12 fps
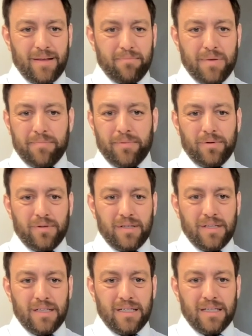people
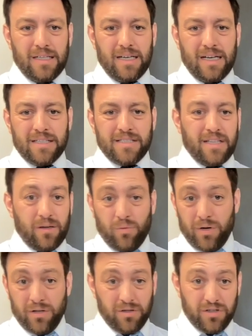sitting
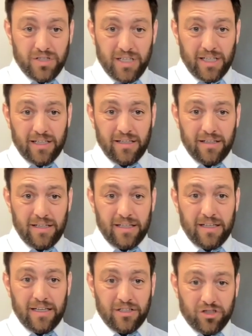where they're sitting.
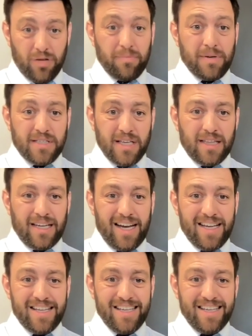It should be said that
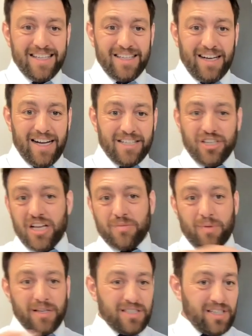I change
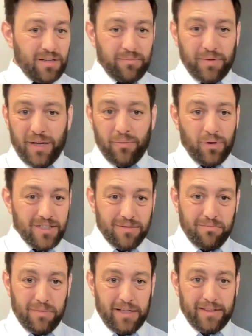my seating plan once
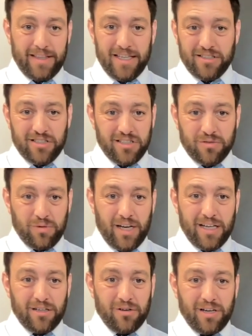a month. That's just what
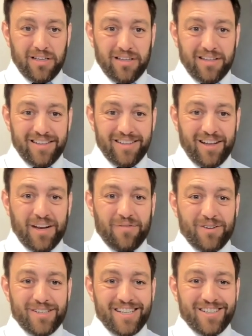I do. Not
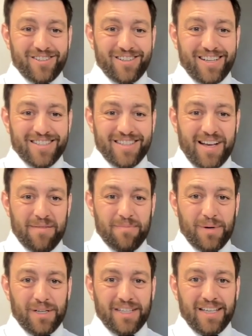every teacher does that,
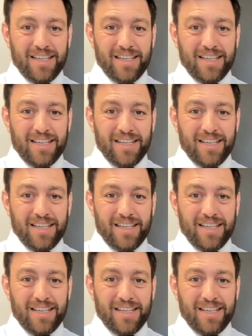but